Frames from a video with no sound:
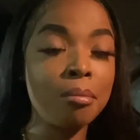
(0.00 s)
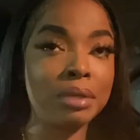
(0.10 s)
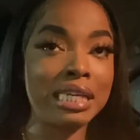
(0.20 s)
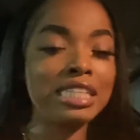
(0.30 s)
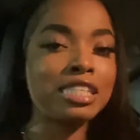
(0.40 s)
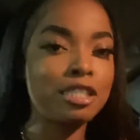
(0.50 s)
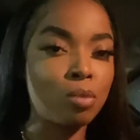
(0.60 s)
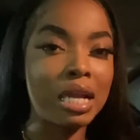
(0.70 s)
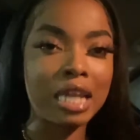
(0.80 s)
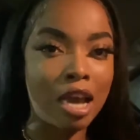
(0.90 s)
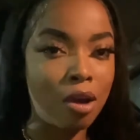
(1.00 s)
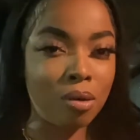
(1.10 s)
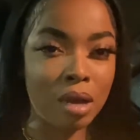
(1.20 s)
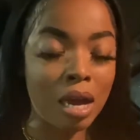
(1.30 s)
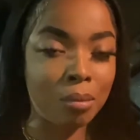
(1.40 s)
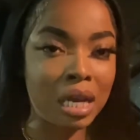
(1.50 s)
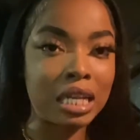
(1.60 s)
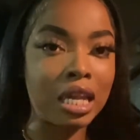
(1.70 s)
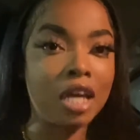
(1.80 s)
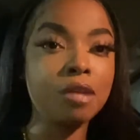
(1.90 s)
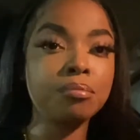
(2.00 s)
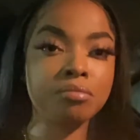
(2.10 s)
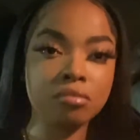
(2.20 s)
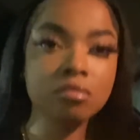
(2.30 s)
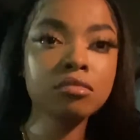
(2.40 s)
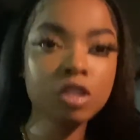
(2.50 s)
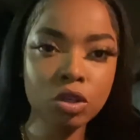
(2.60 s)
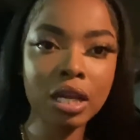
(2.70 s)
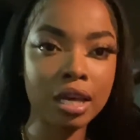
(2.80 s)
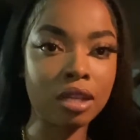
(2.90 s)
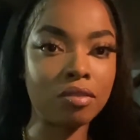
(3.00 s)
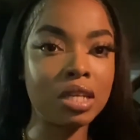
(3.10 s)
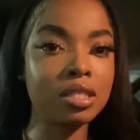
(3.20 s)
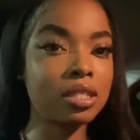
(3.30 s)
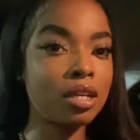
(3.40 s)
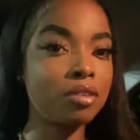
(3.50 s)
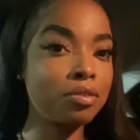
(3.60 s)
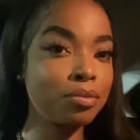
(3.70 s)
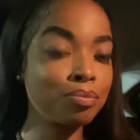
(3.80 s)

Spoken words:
But it's just right now, I'm kind of like trying to elevate and stuff.